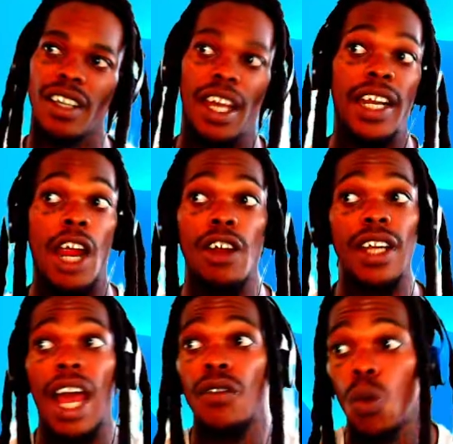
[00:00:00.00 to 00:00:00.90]
And I already
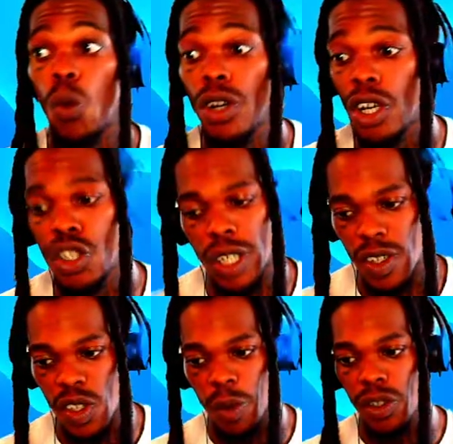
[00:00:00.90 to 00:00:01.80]
have the 100 and
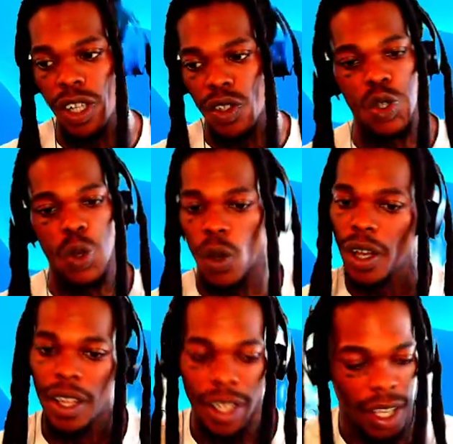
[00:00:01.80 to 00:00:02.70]
some done. So
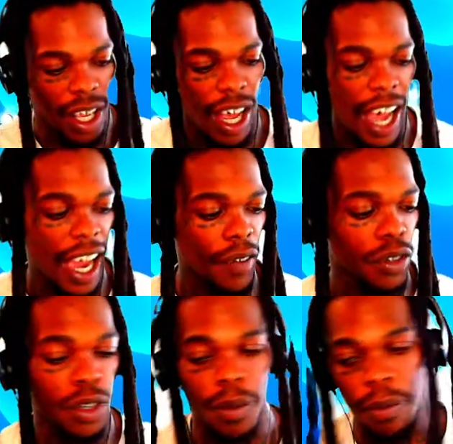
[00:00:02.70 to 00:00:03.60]
I have
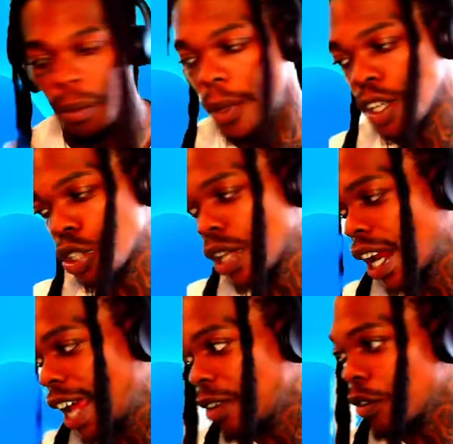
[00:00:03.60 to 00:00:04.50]
to make sure that
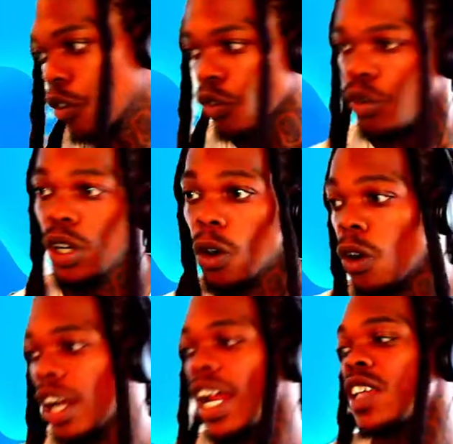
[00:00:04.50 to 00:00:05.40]
I
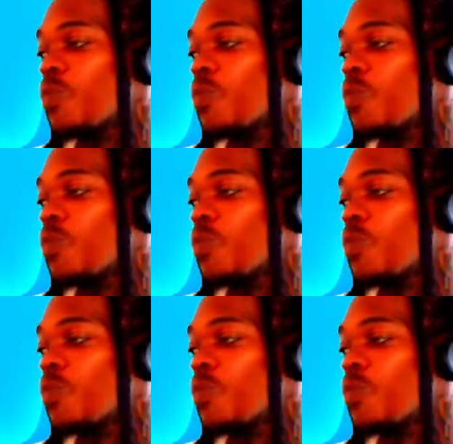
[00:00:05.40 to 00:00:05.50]
reorganize